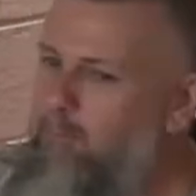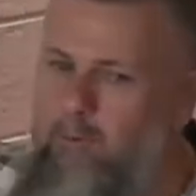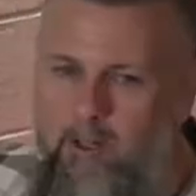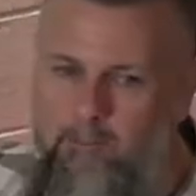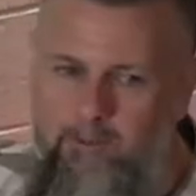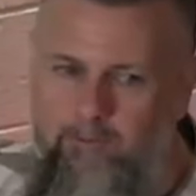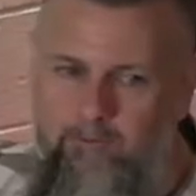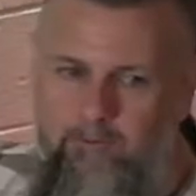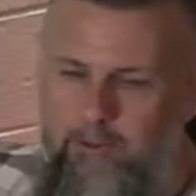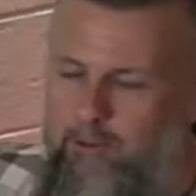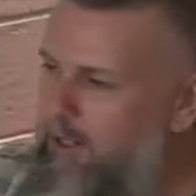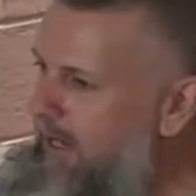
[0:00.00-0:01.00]
promise.
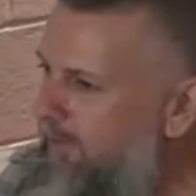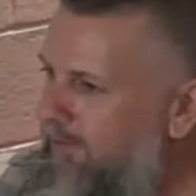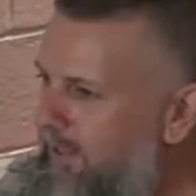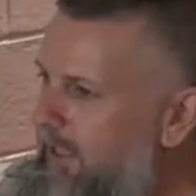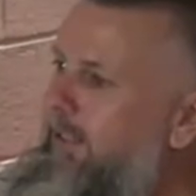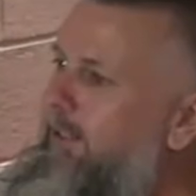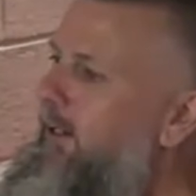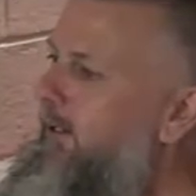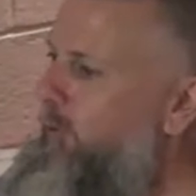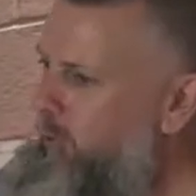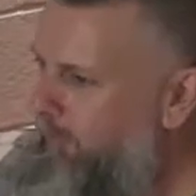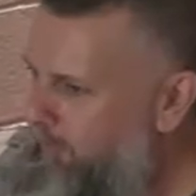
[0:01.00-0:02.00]
You're not saying
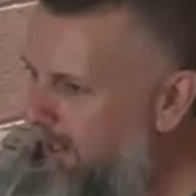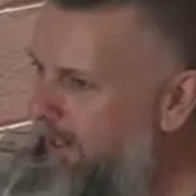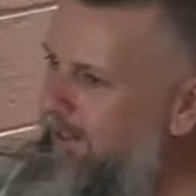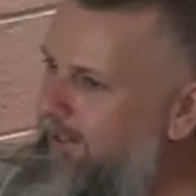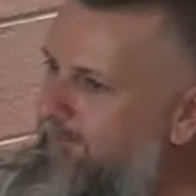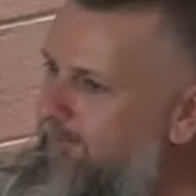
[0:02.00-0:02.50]
goodbye.